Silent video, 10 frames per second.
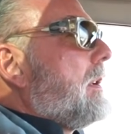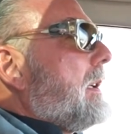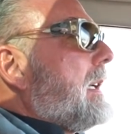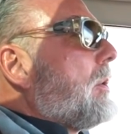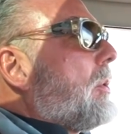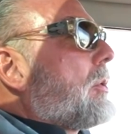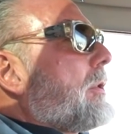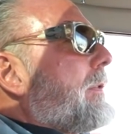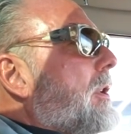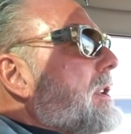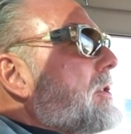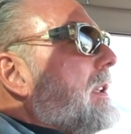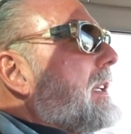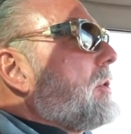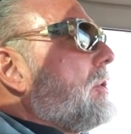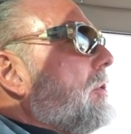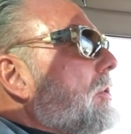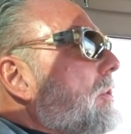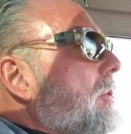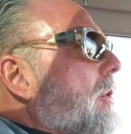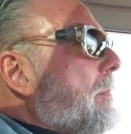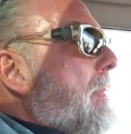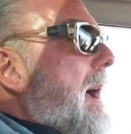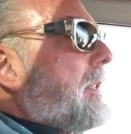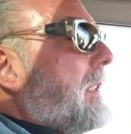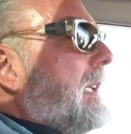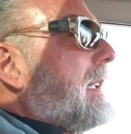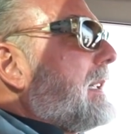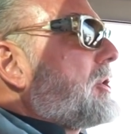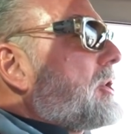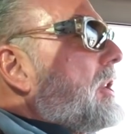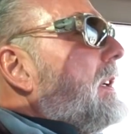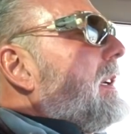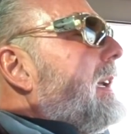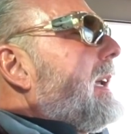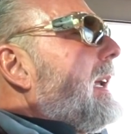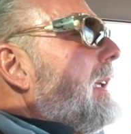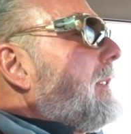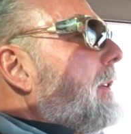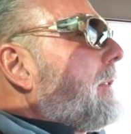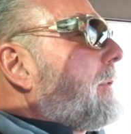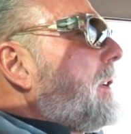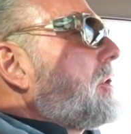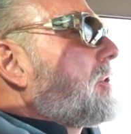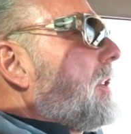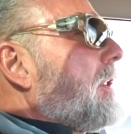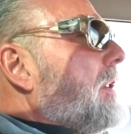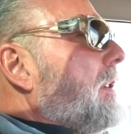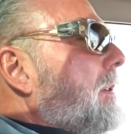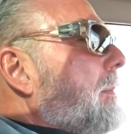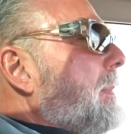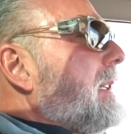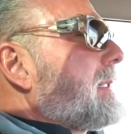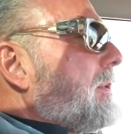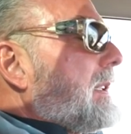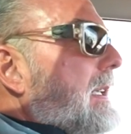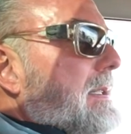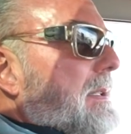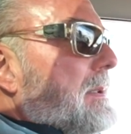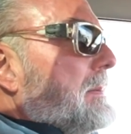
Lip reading: in order for us to let you do your math, English, and French ministry test.